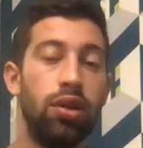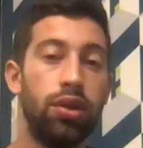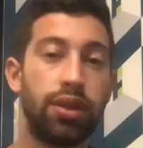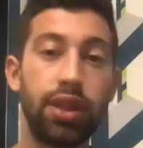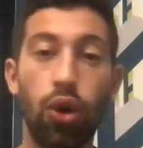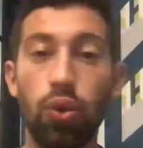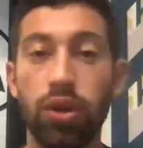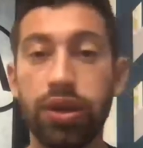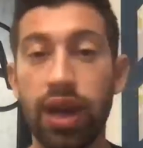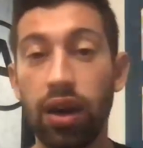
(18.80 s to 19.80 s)

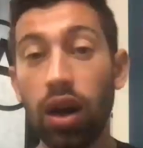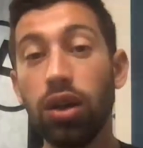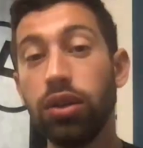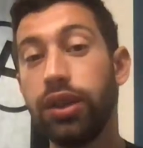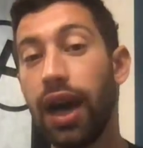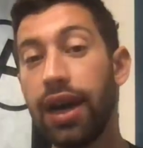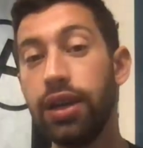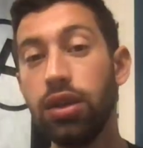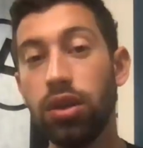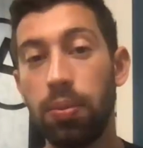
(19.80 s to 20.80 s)
So there are 9